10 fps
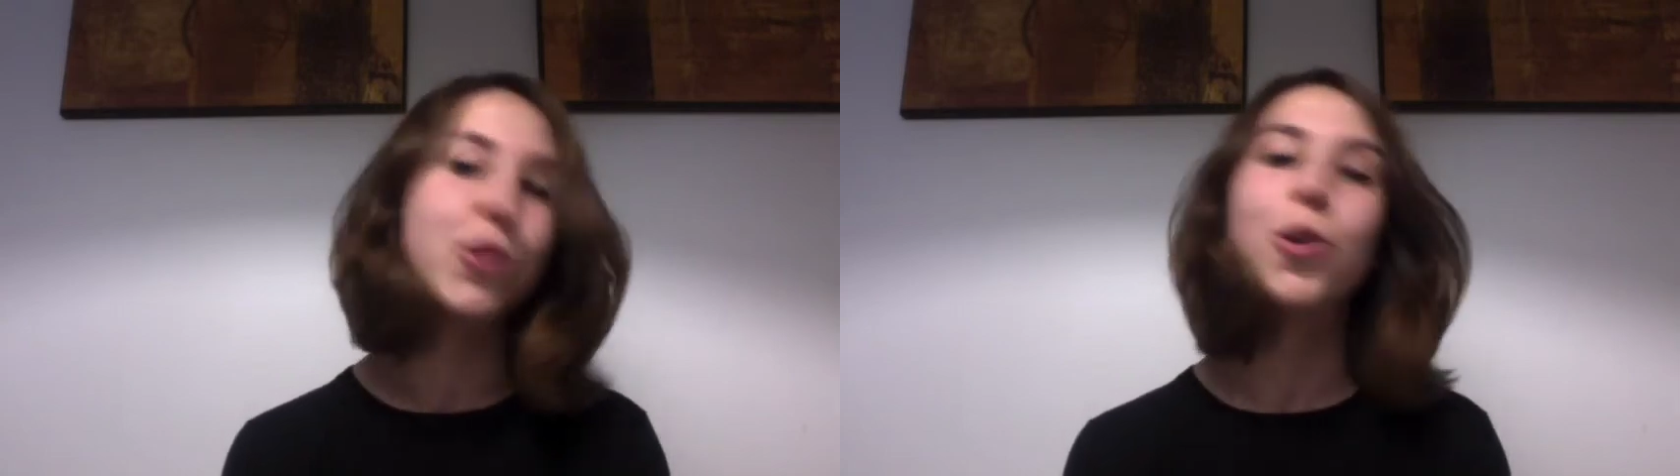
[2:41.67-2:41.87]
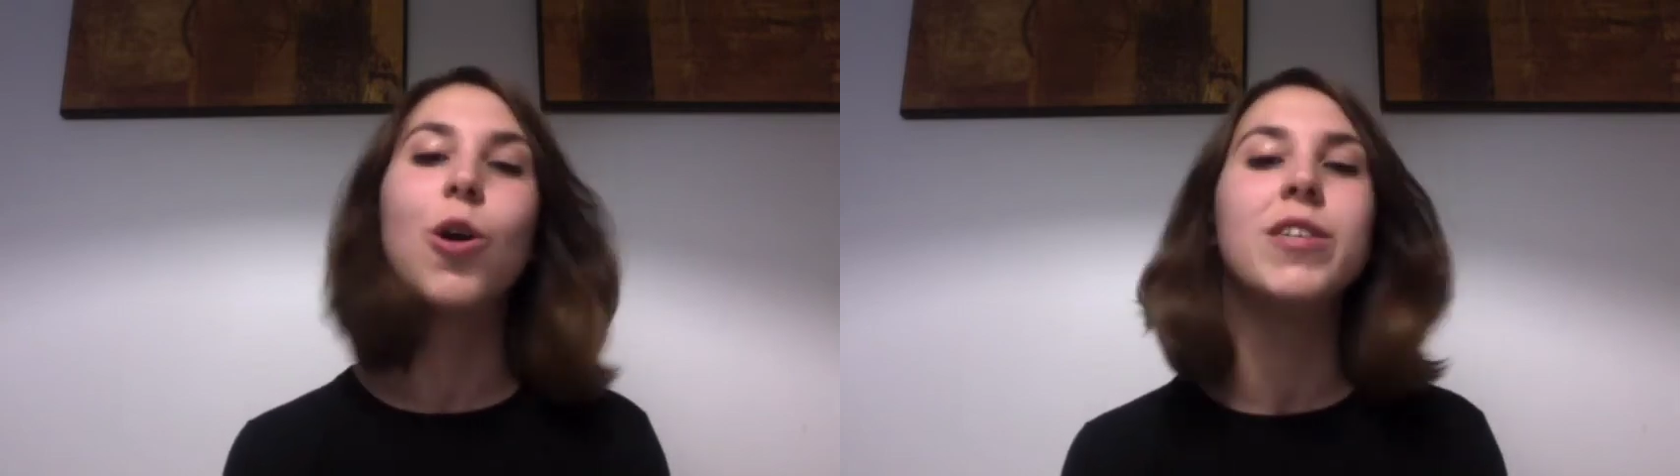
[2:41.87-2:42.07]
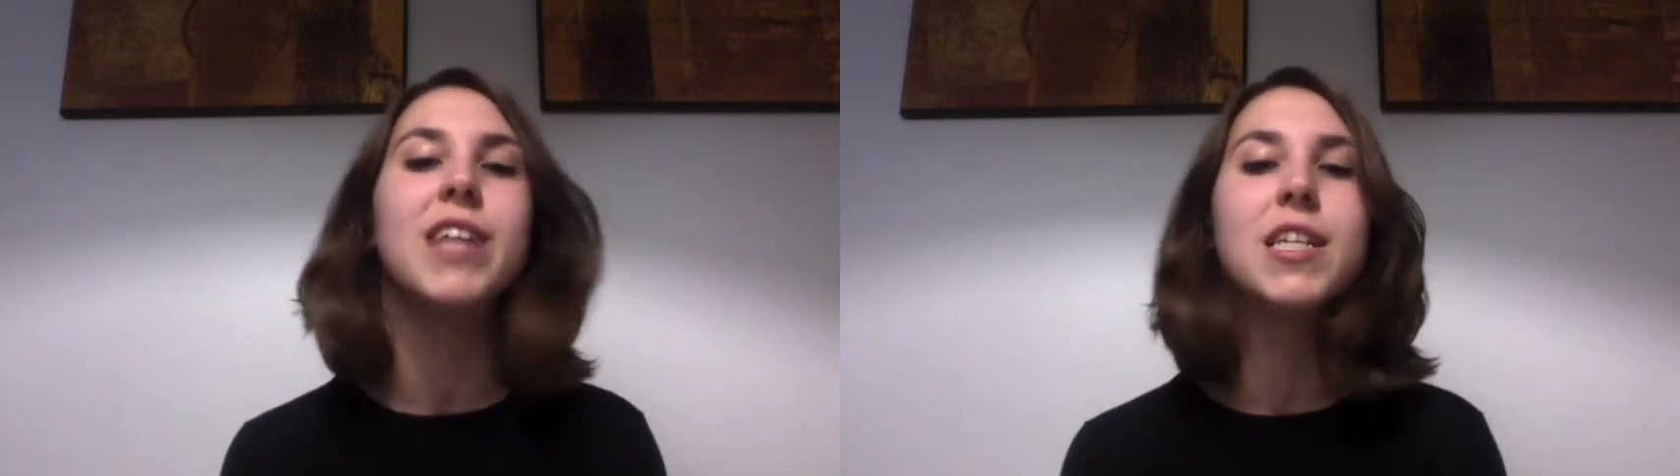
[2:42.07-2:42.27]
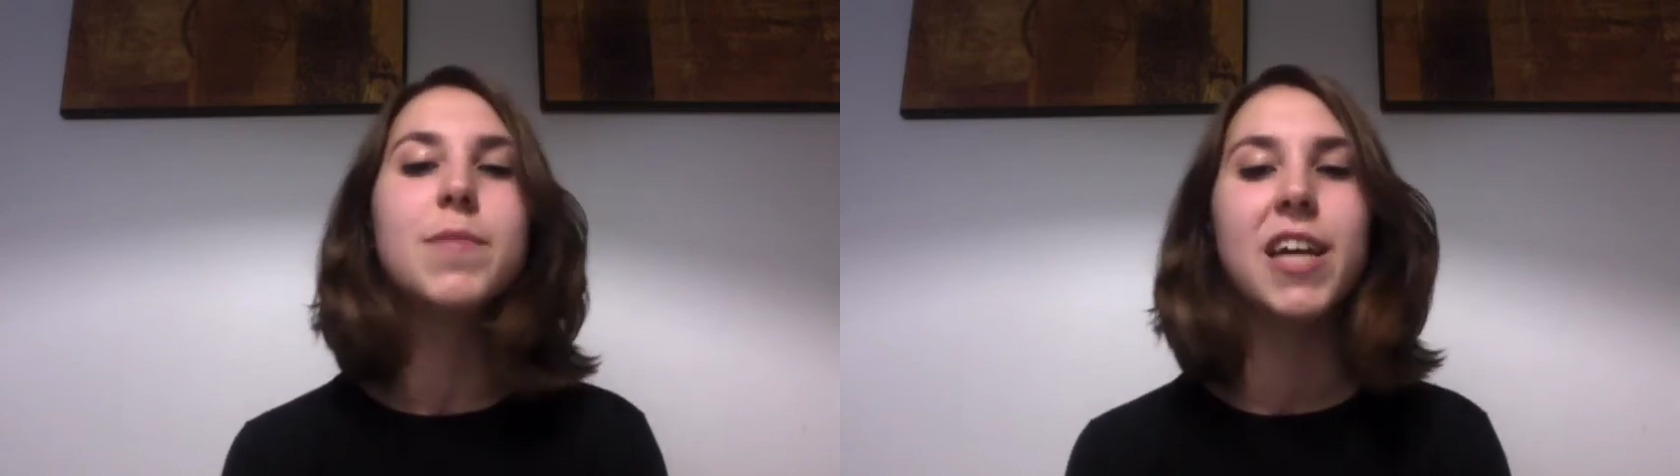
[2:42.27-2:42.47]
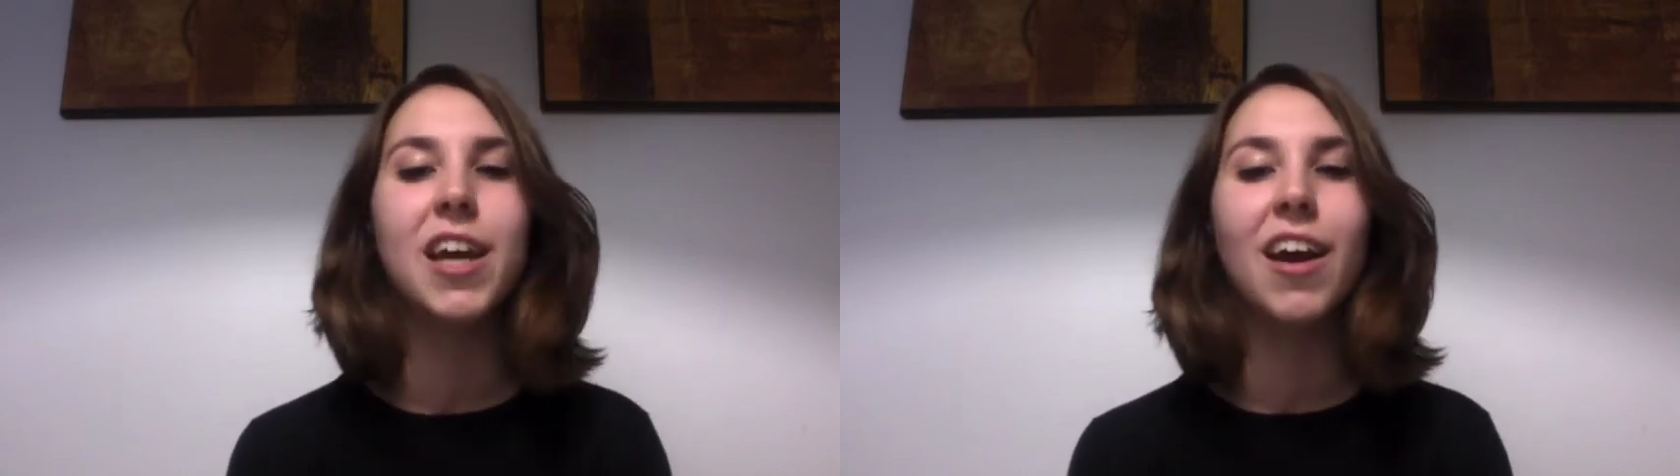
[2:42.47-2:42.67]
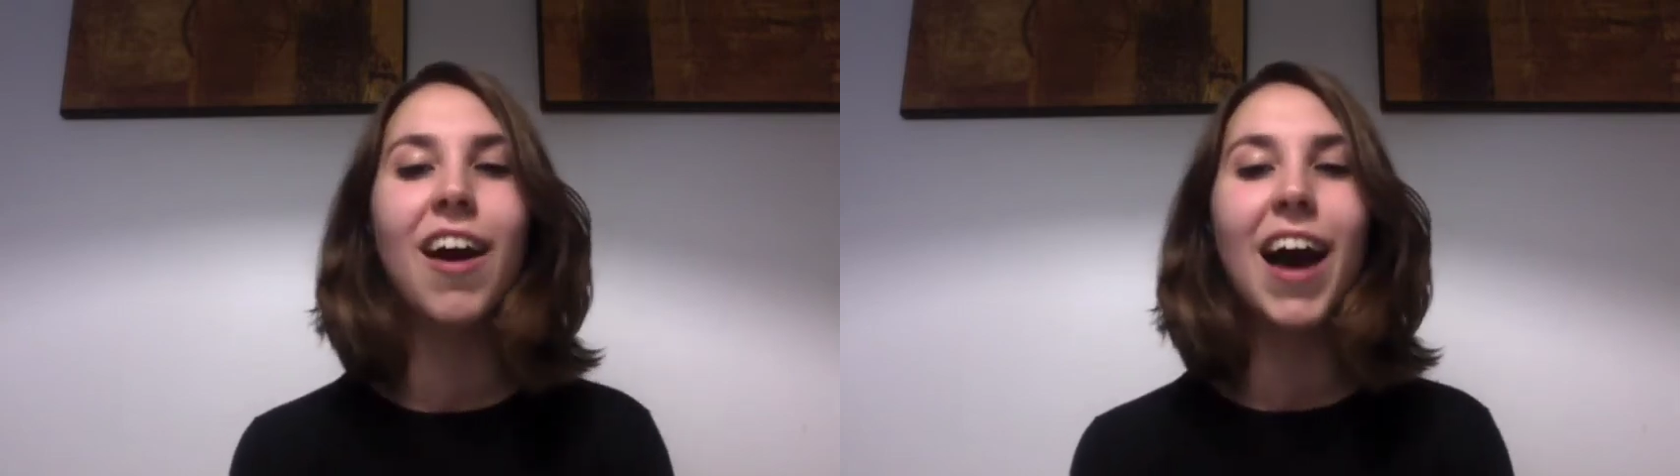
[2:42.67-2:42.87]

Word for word: to contact me,